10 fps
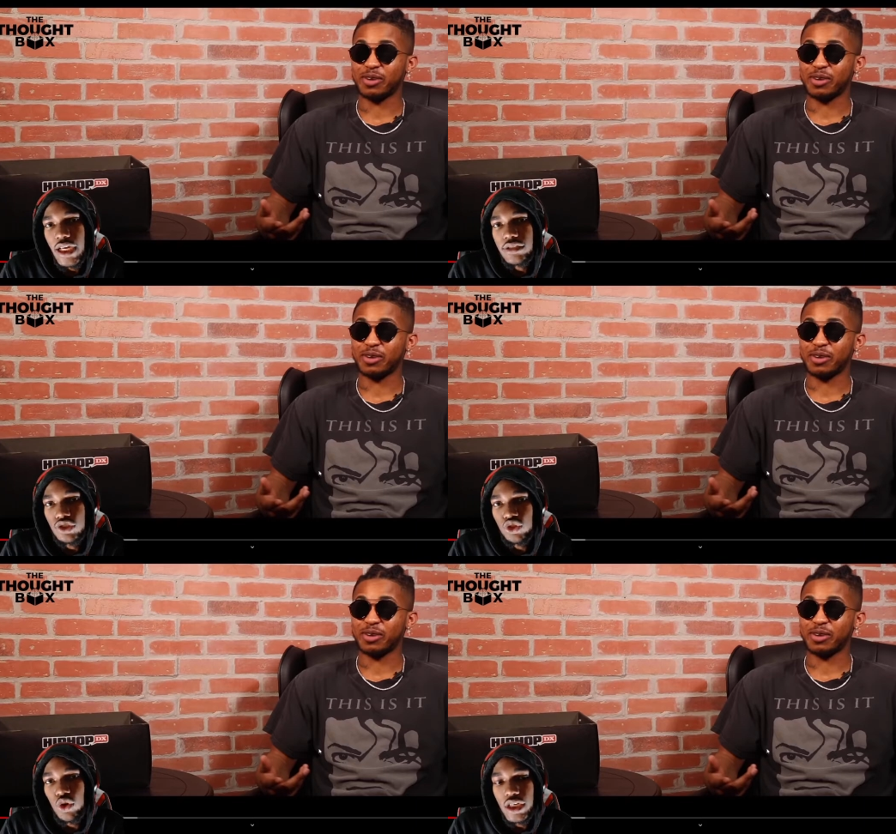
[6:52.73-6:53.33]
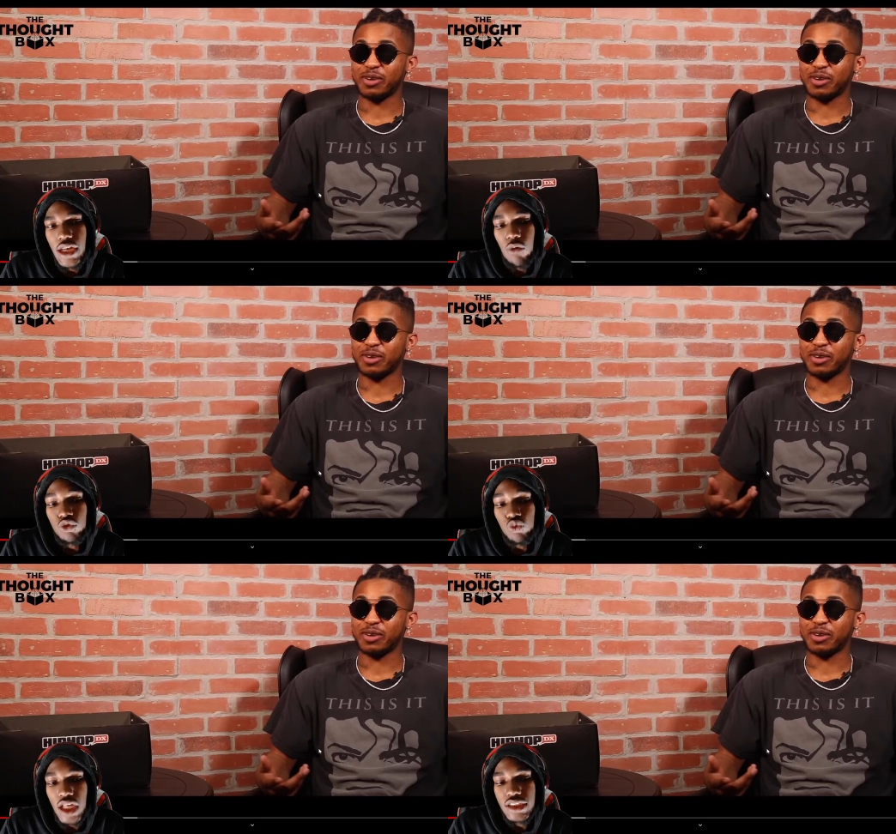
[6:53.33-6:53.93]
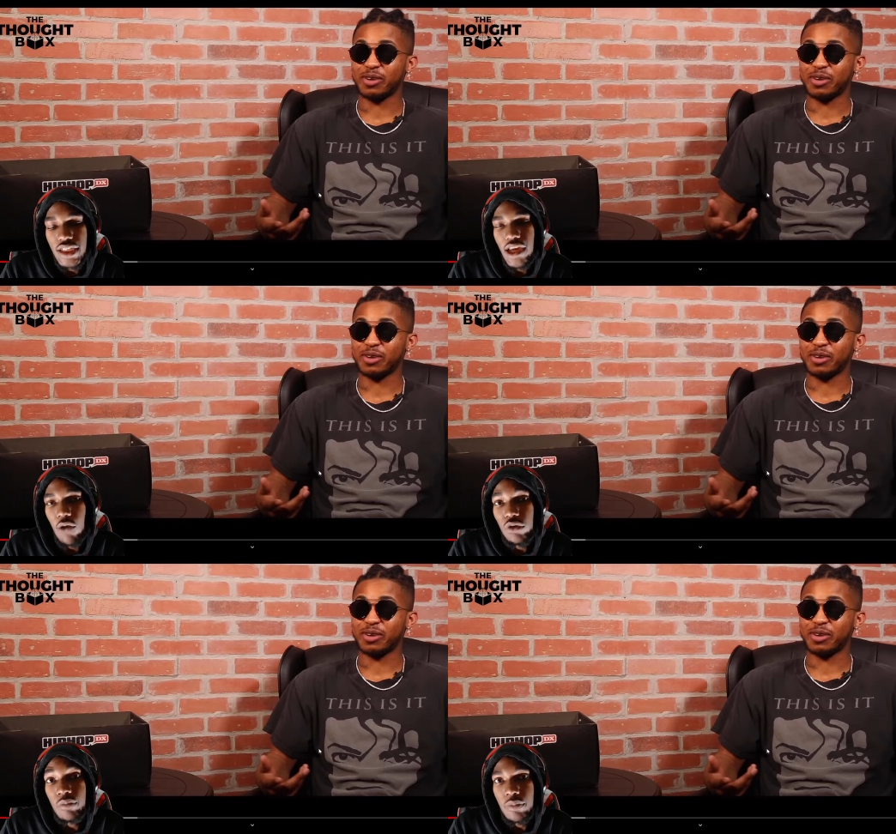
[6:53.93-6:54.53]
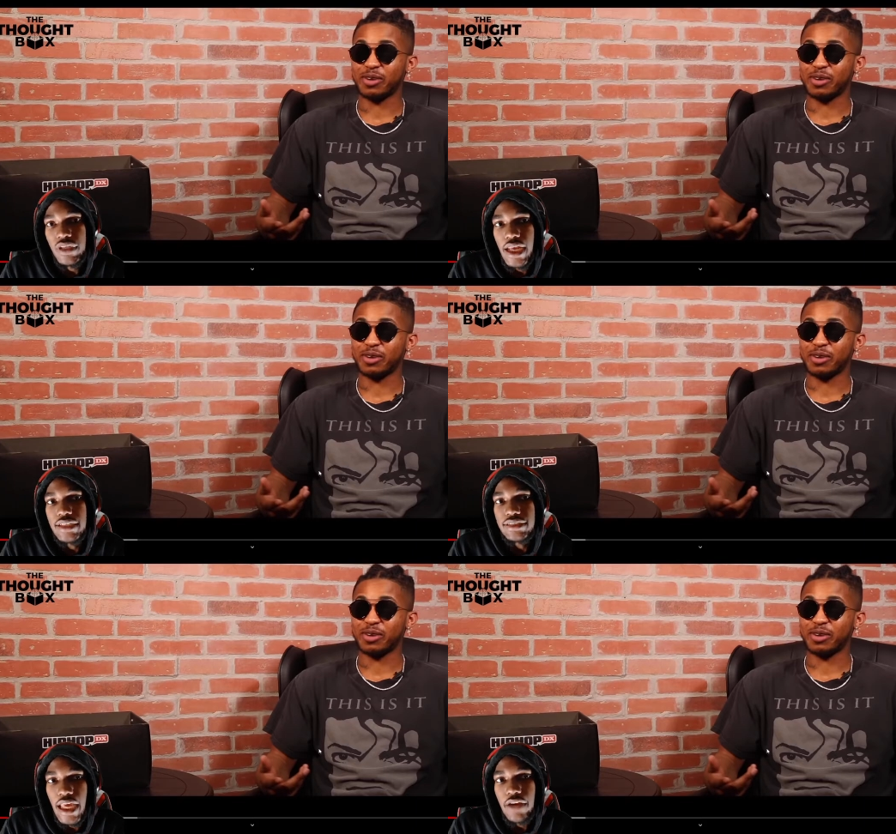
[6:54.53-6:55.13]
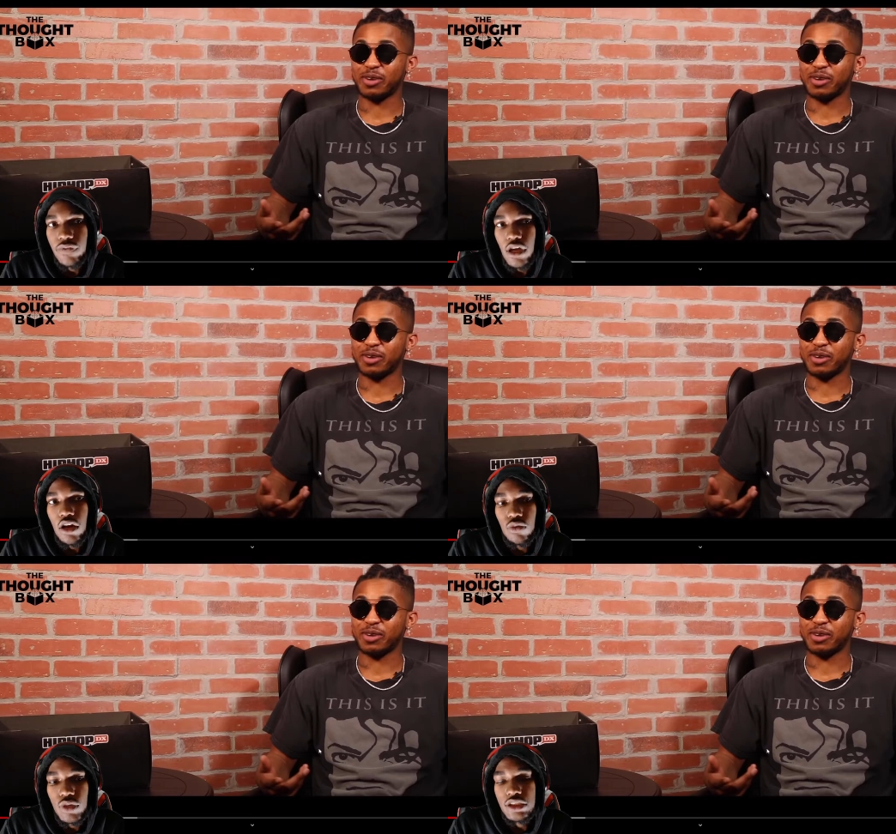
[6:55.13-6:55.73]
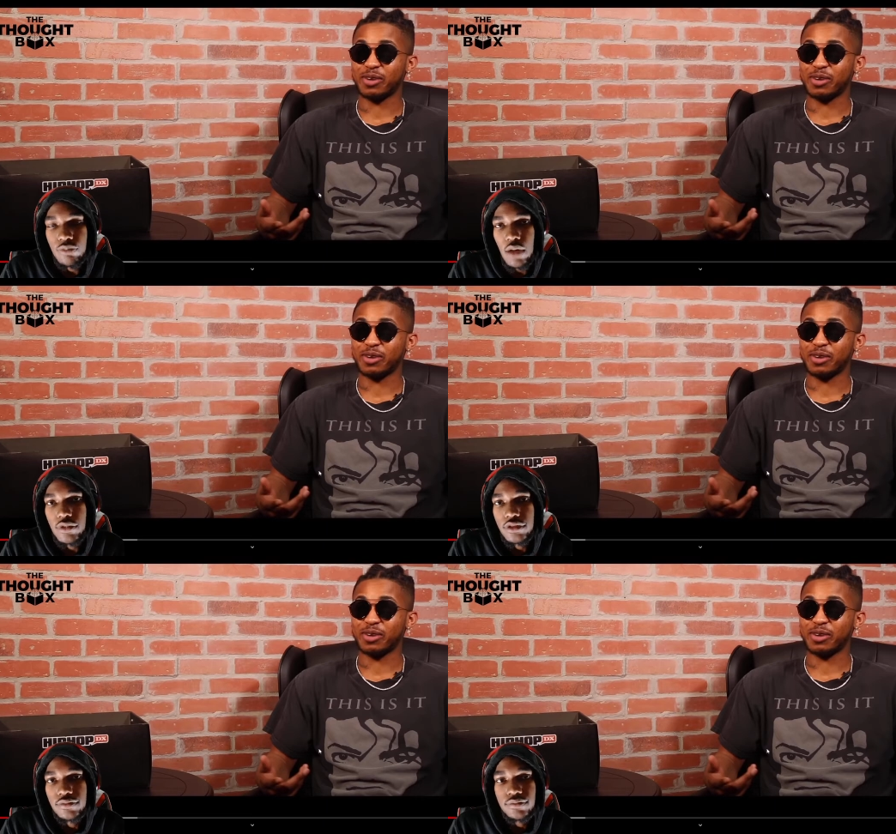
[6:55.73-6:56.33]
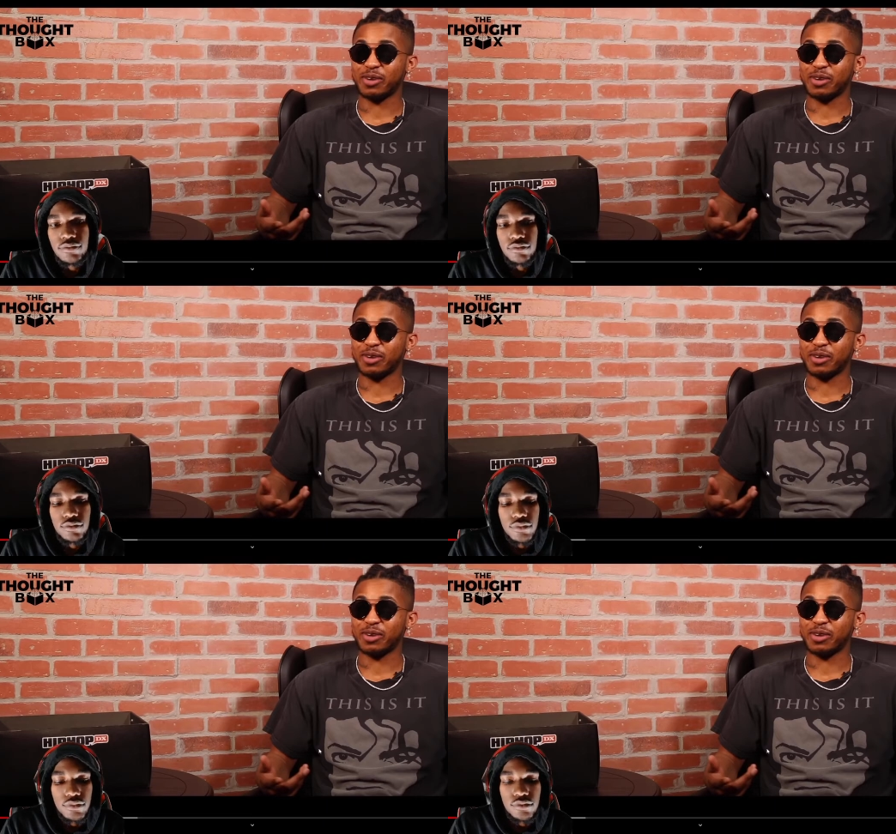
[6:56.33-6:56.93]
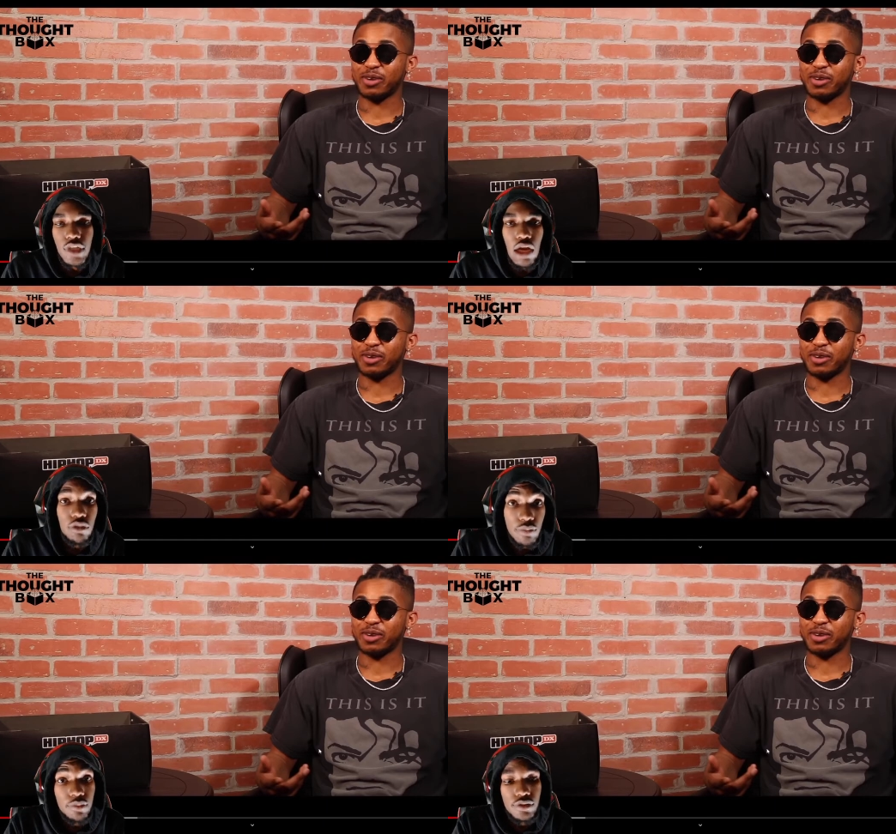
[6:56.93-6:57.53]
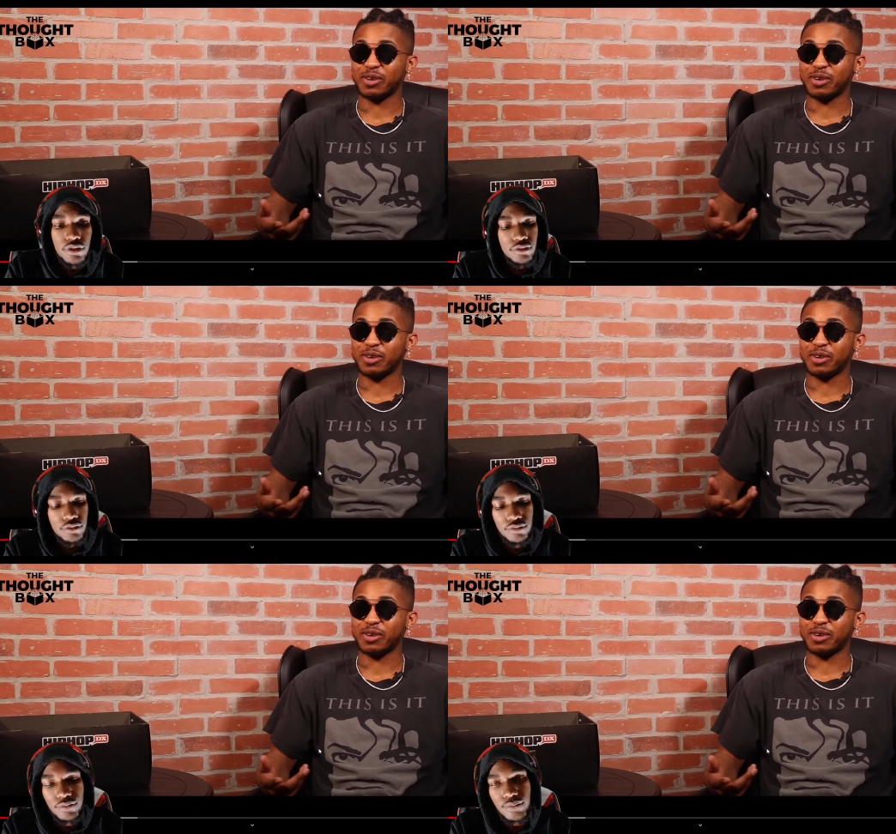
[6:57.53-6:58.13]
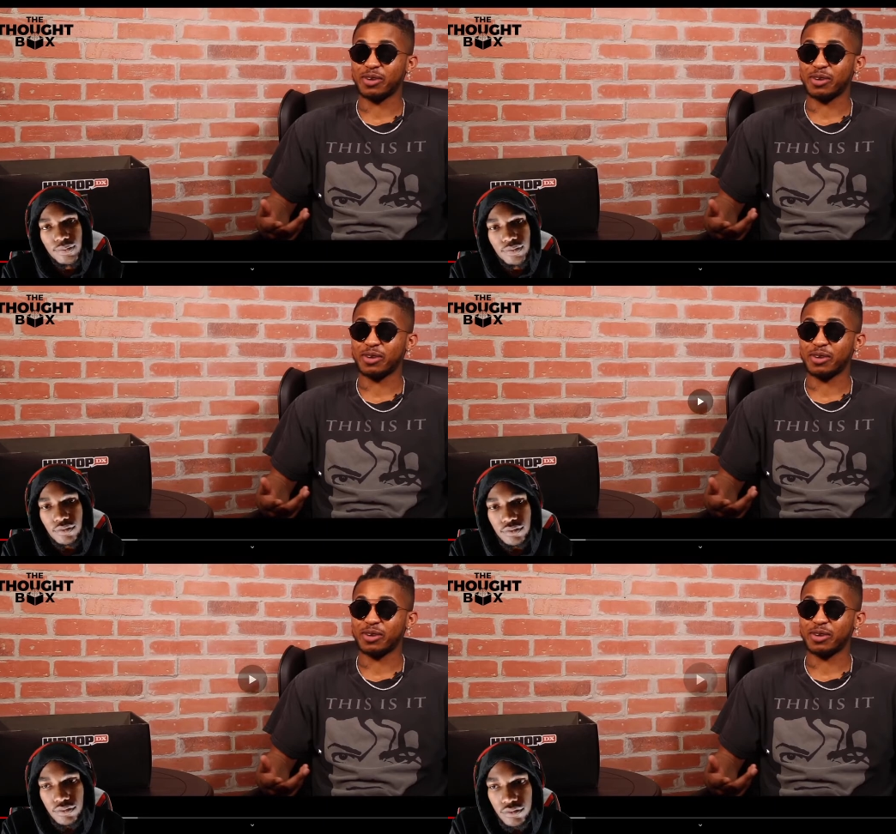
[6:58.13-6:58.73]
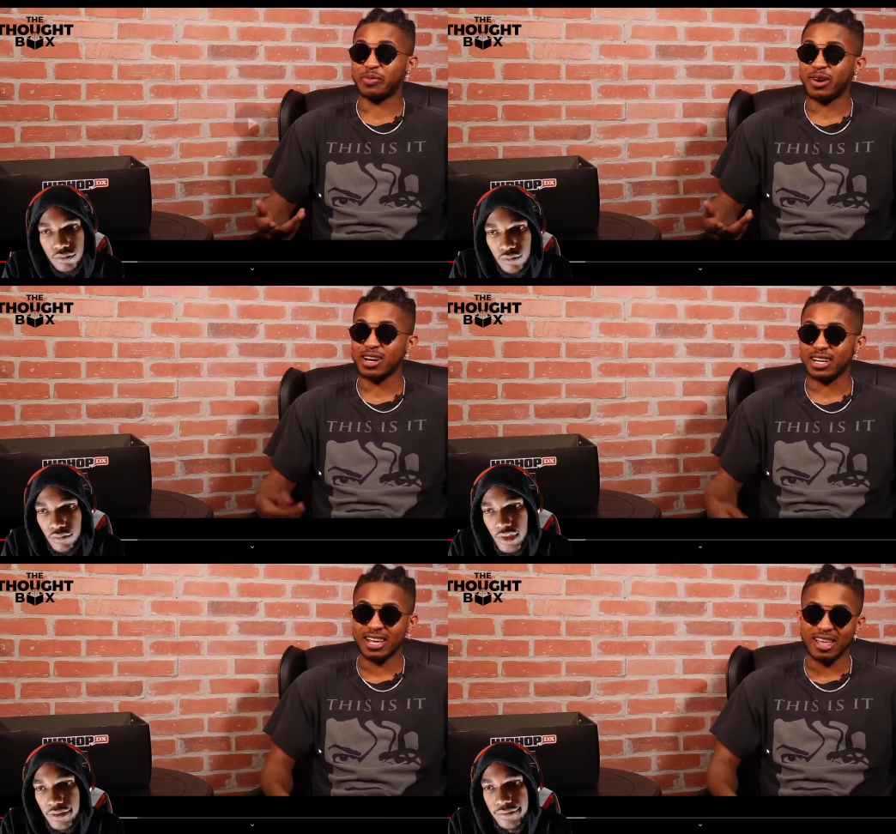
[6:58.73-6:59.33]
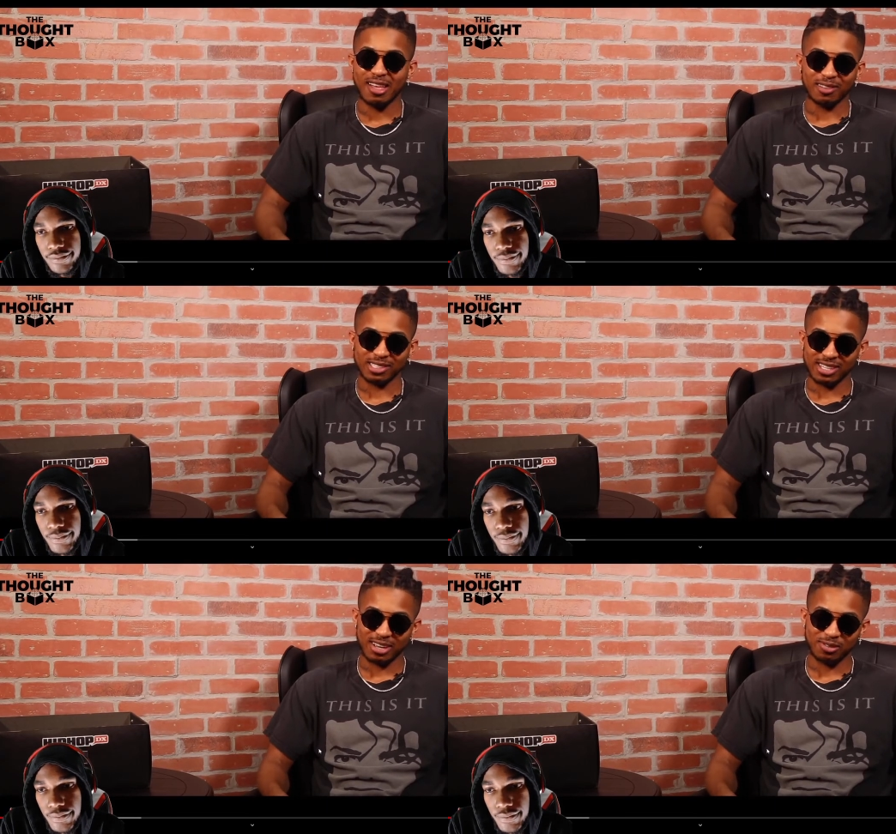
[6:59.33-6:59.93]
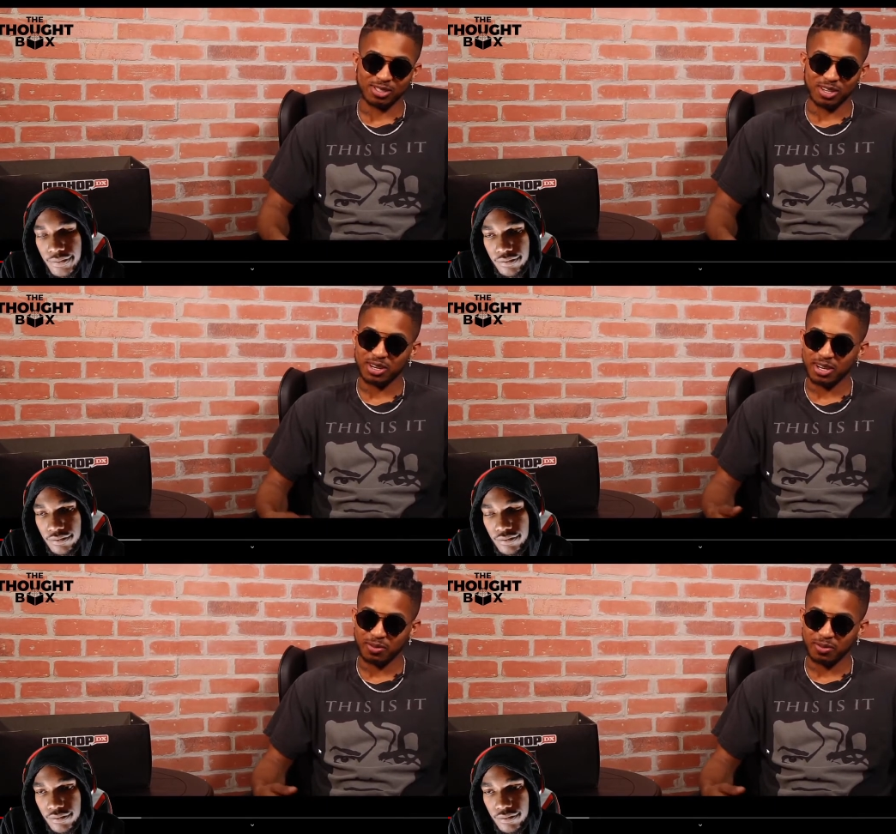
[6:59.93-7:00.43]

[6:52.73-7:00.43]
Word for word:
Speaker 1: as a shorty, and I was watching that. I remember that exact vlog with his mama. I remember it.
Speaker 2: At a party. So I was turning up